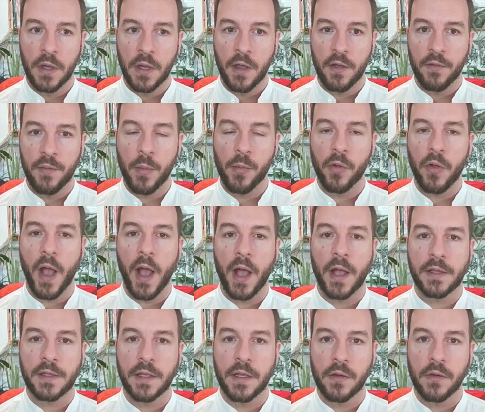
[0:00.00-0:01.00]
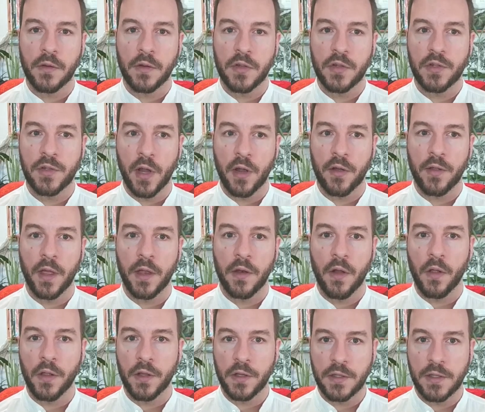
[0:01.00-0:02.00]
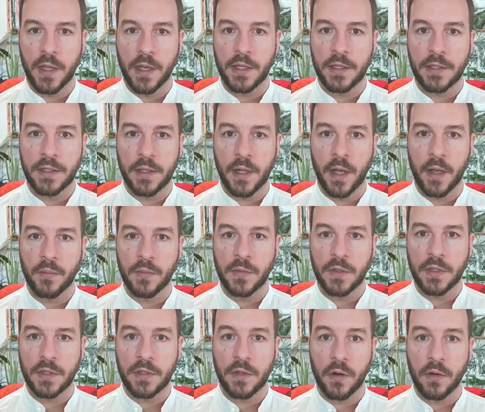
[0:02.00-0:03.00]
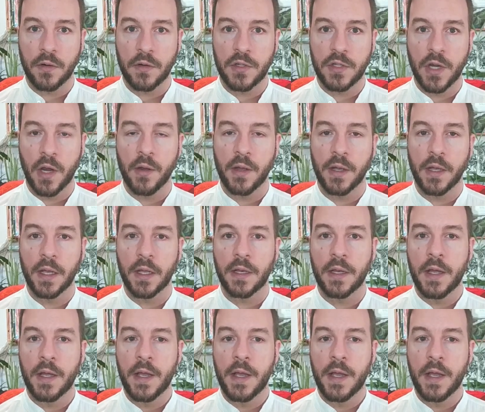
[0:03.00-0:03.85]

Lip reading: If people are asking you to share that knowledge, then it's time to start sharing it.